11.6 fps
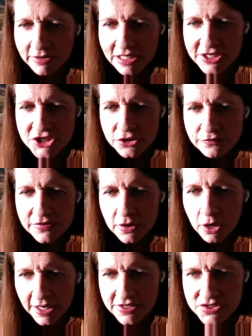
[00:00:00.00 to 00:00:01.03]
regulation of
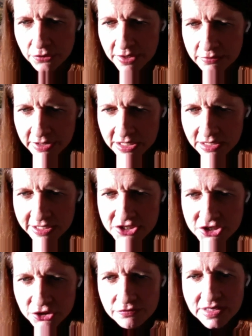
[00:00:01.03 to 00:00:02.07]

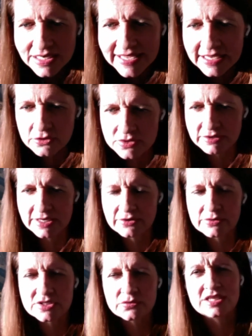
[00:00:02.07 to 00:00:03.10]
the land, or sorry,
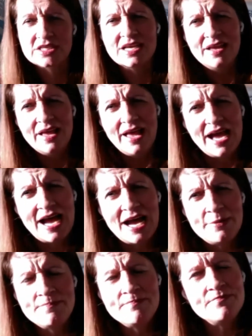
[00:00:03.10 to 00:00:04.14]
that question meant
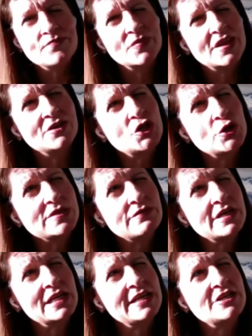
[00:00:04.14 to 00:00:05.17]
in terms
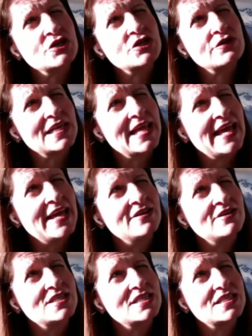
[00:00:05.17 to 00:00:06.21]
of regulation of the
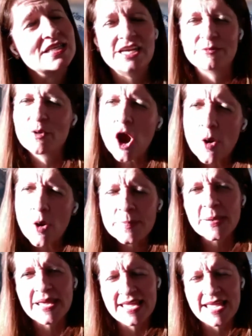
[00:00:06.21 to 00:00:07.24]
land, yeah,
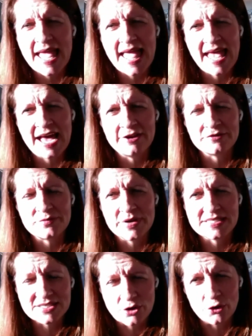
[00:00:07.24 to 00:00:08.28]
probably out of
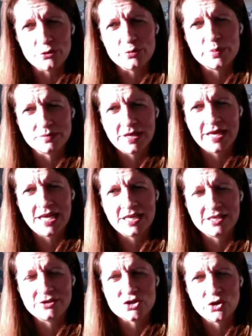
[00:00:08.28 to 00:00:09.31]
my scope
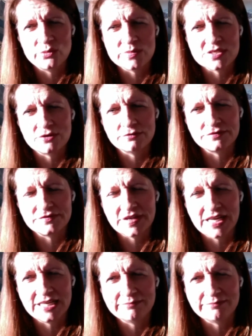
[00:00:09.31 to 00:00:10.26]
in terms of